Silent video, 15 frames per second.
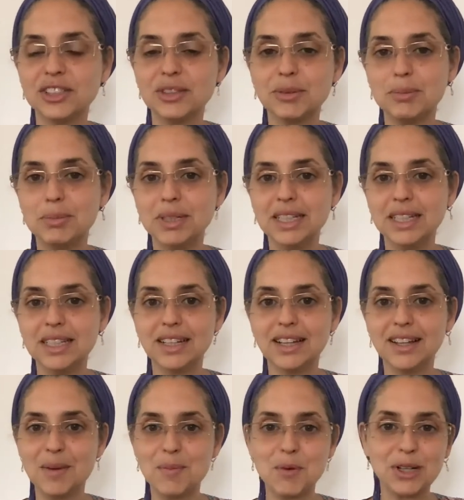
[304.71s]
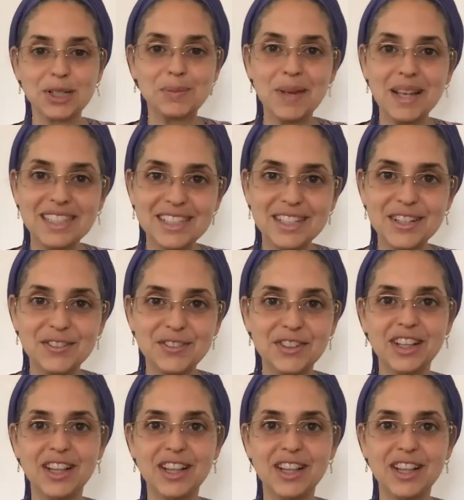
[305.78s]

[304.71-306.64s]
it would be a lot more expensive and a